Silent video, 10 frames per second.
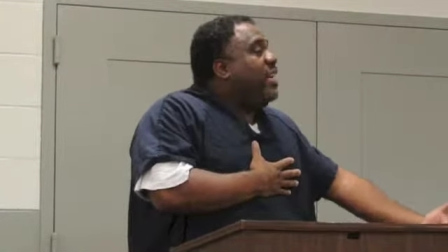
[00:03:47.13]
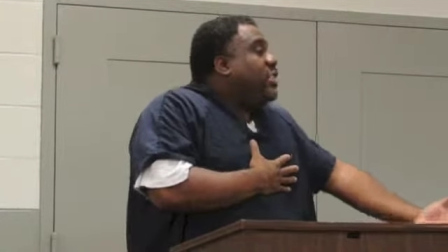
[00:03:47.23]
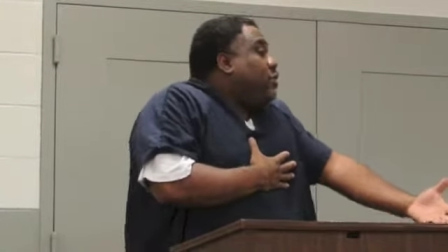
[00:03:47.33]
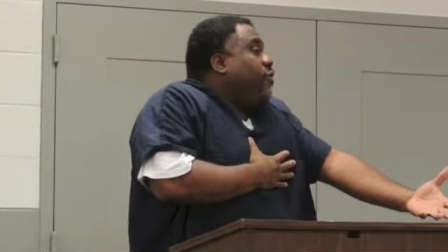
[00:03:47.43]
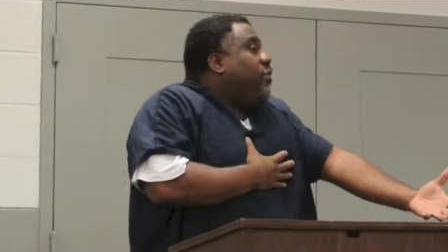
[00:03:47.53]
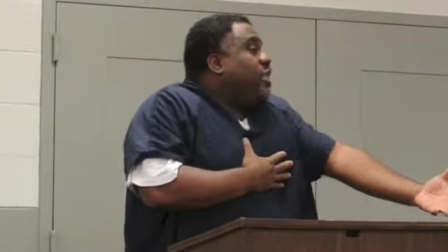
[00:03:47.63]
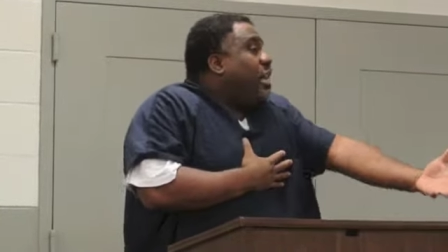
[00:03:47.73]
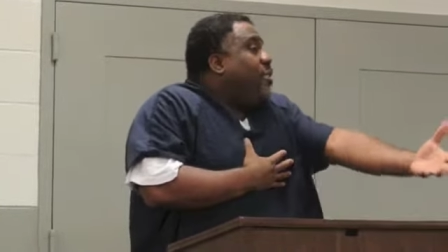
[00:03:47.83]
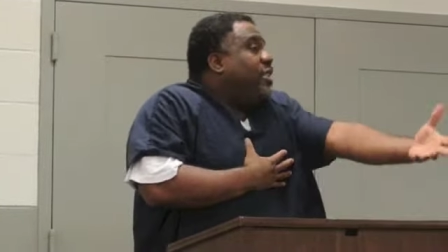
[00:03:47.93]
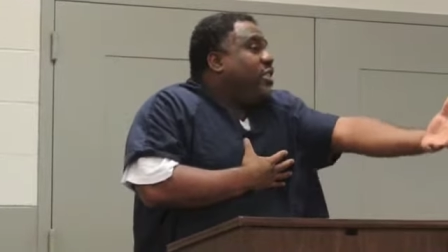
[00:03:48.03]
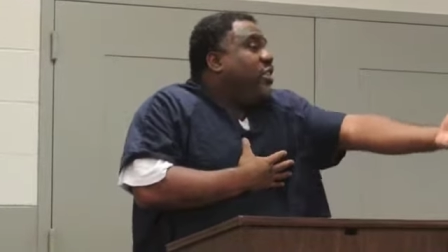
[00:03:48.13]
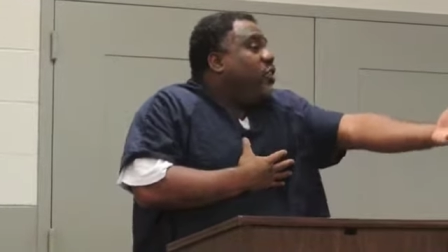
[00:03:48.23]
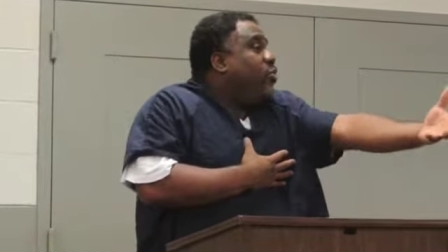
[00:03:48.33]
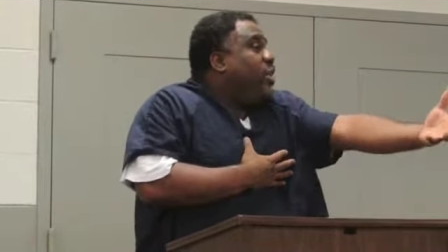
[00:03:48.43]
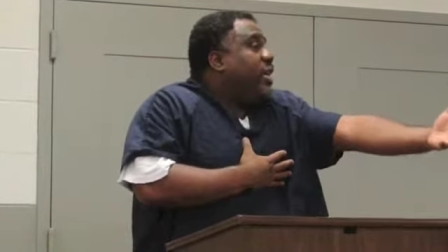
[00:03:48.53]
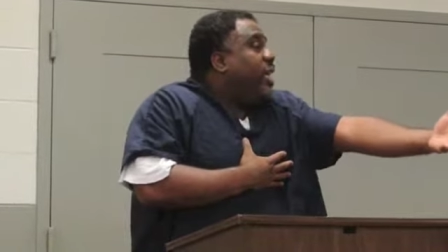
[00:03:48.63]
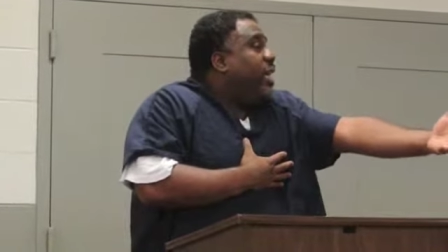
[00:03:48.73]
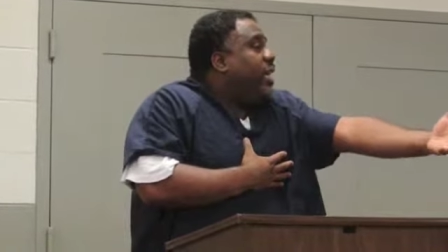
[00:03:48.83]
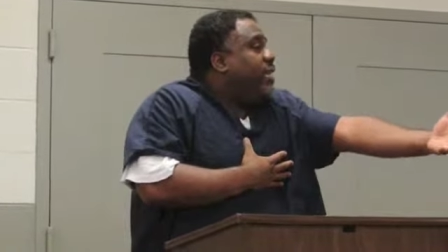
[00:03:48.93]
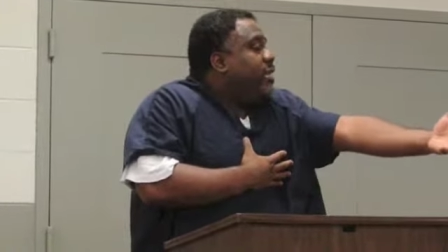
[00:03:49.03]
this is the first time I shared it with the
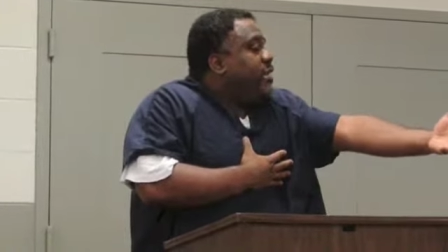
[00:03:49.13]
class.